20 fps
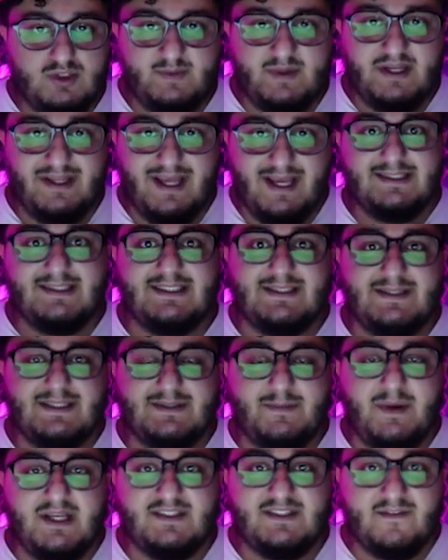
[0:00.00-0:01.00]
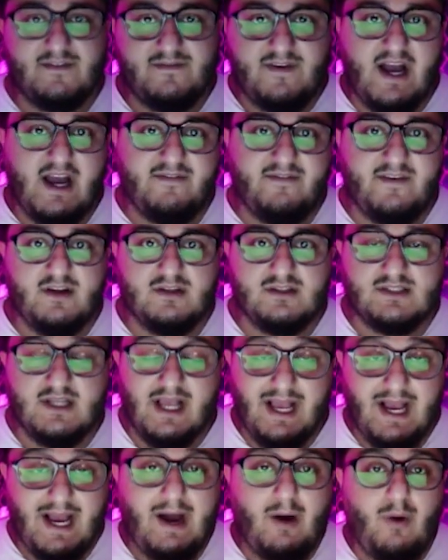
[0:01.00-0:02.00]
been in the agency space for 5 years,
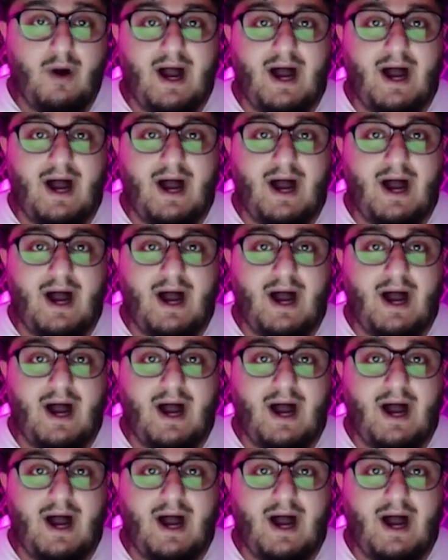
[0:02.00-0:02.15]
how